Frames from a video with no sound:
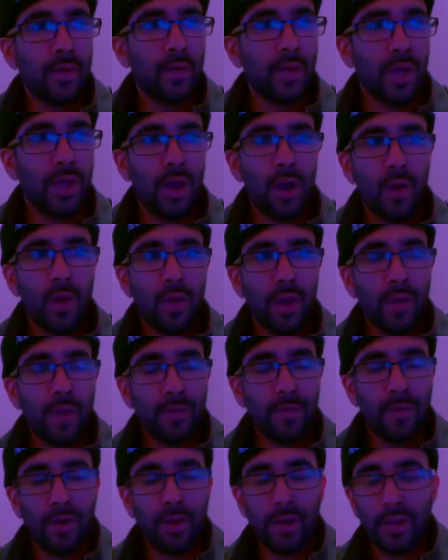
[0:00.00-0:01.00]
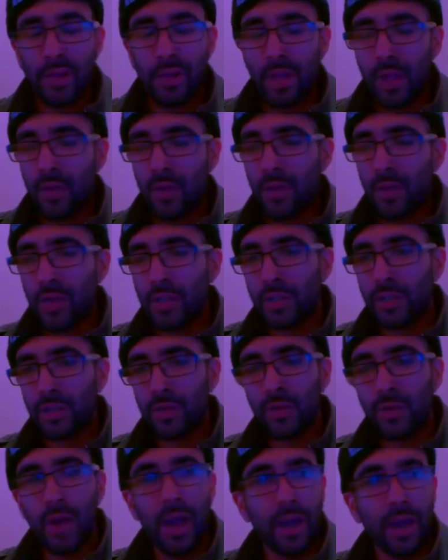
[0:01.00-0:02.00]
we gotta wait for SegWit
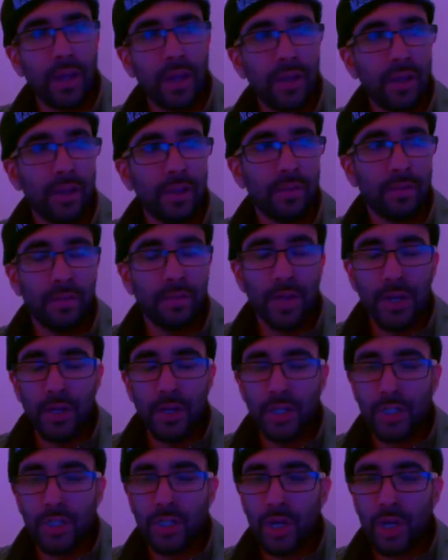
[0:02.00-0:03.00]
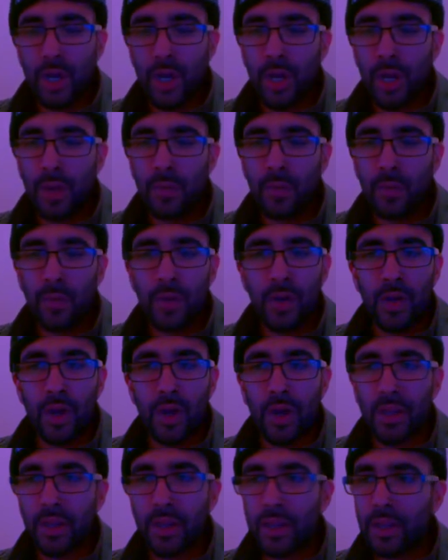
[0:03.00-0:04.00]
2X to finish up. We
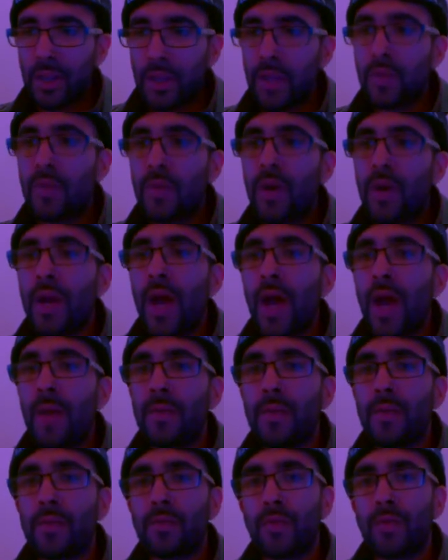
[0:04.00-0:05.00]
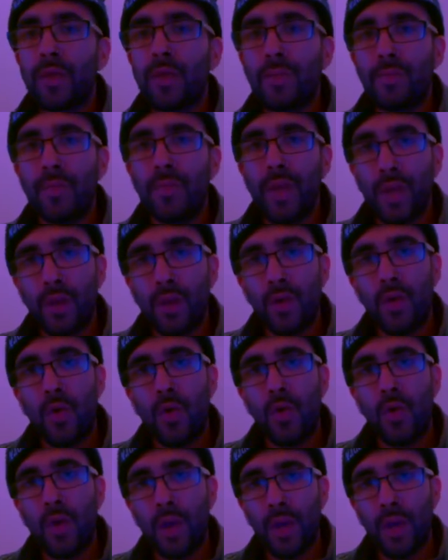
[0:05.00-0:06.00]
gotta see what happens with
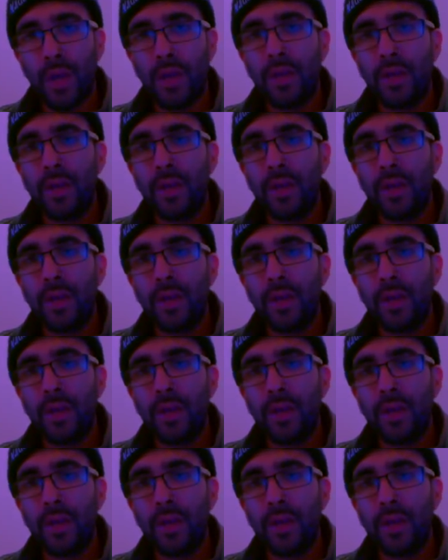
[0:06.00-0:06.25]
Bitcoin.